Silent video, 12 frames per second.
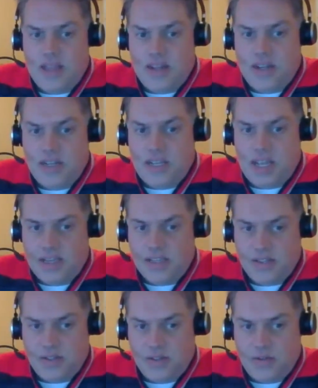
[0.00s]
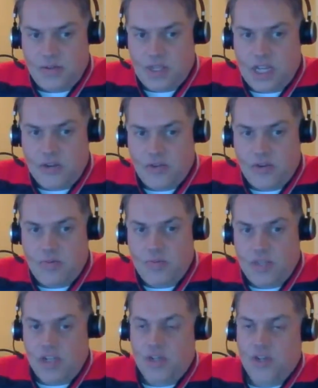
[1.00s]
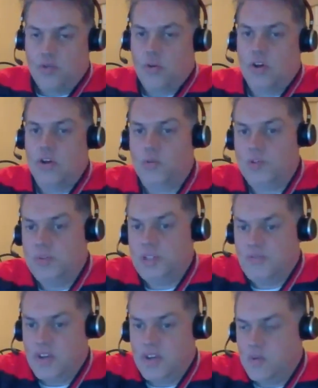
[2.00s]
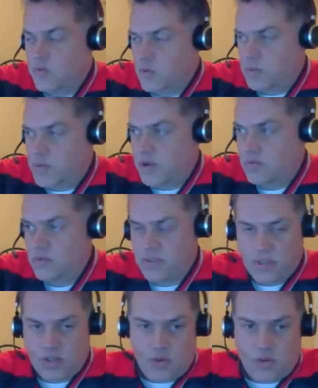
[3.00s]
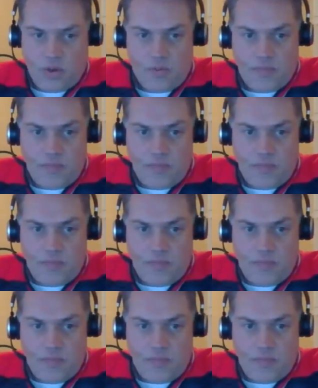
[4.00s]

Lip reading: and then he has Calgary beating Toronto, which means Vancouver would be out. So,